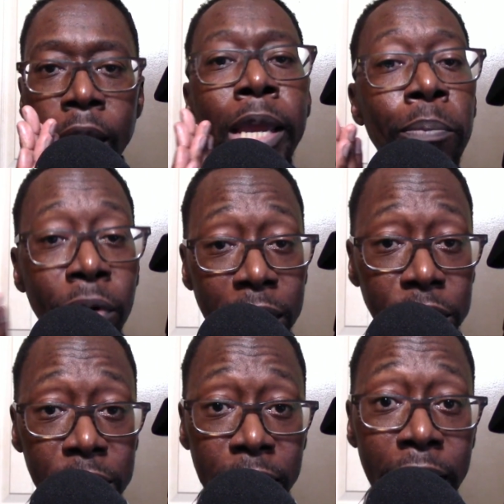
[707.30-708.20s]
it brings
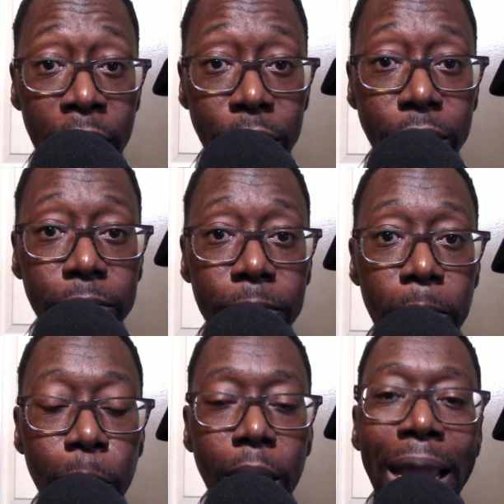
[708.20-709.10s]
together
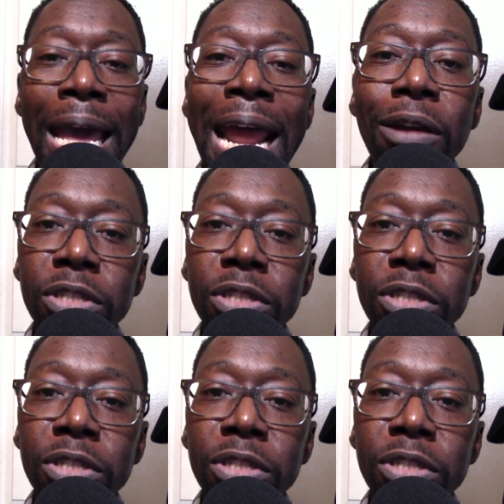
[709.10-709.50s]
and our